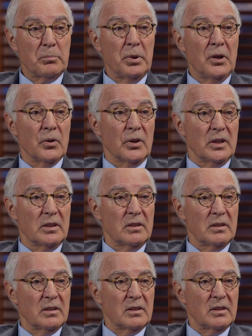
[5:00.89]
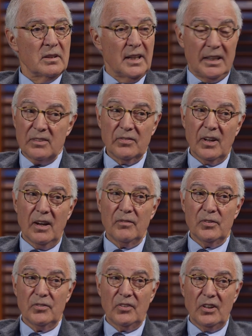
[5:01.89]
period. End of
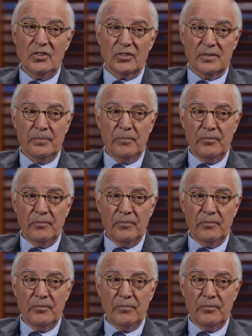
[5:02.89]
conversation.